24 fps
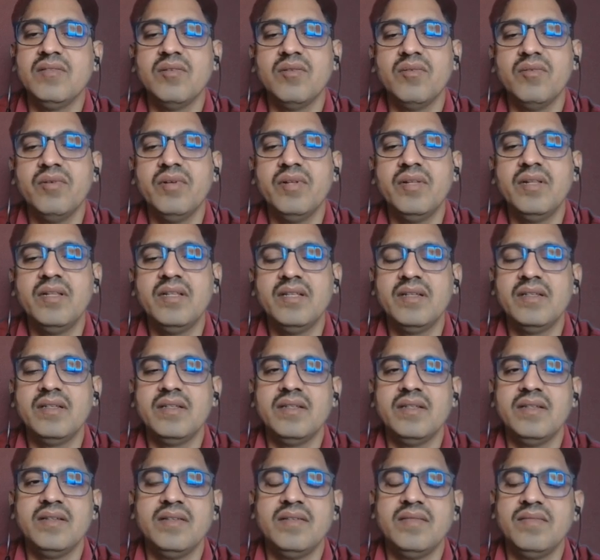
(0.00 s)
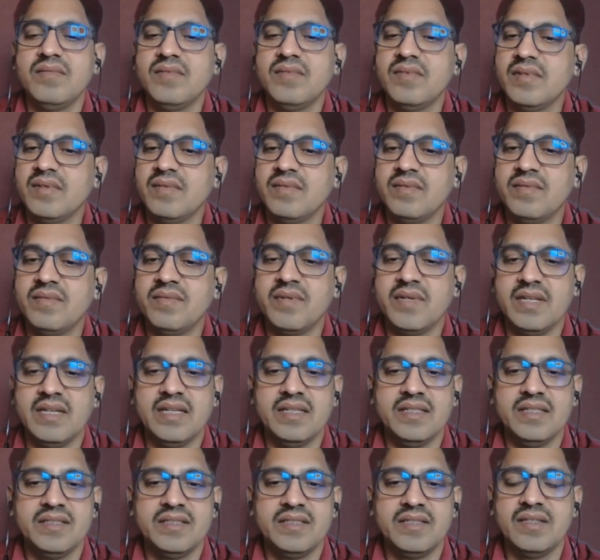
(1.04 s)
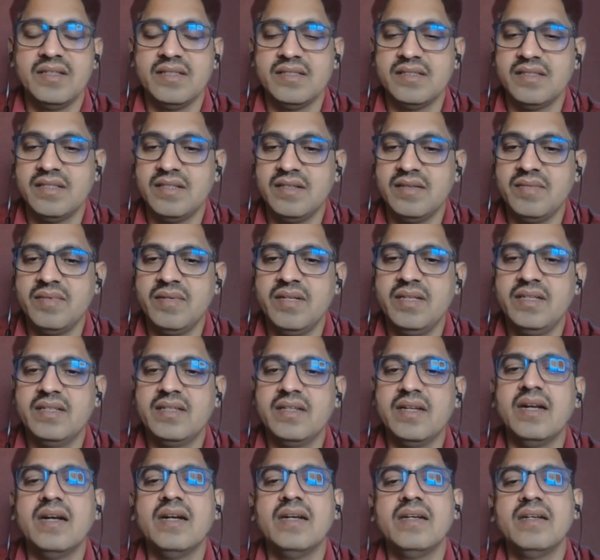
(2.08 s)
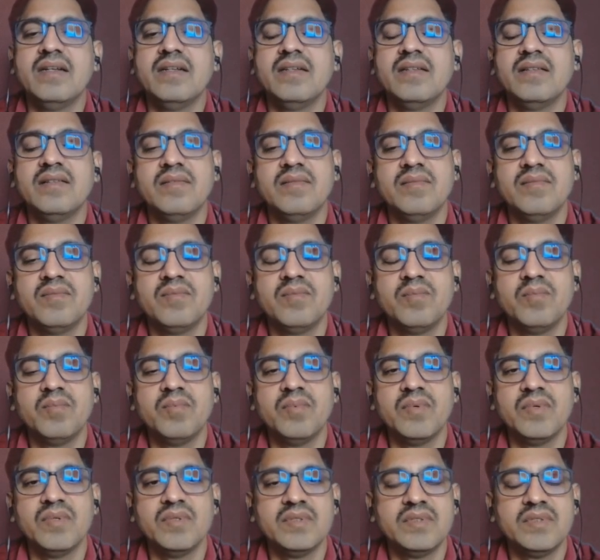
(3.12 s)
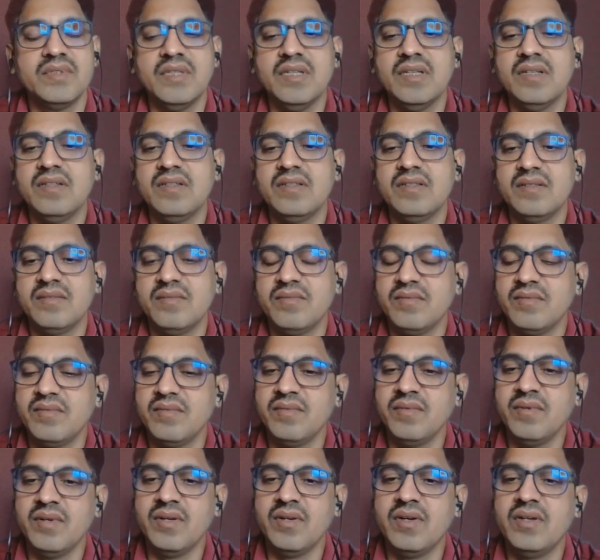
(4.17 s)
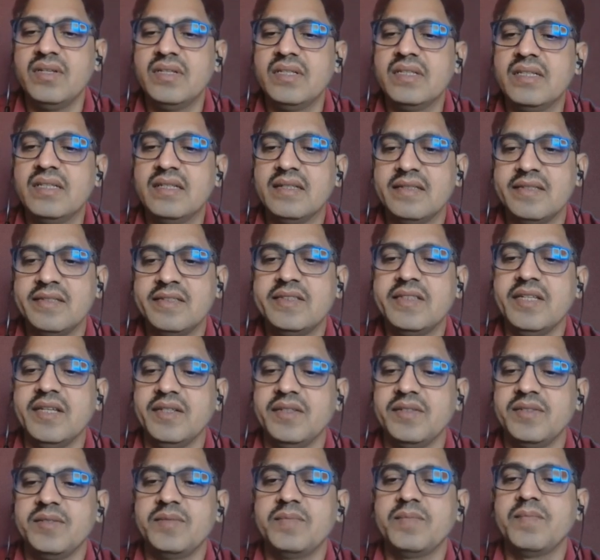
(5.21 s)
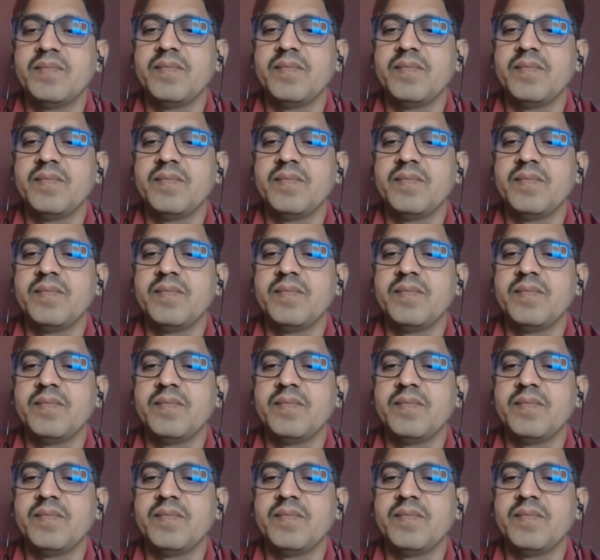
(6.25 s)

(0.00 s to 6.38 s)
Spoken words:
the ovule, the fertilization doesn't affect and seed will not take.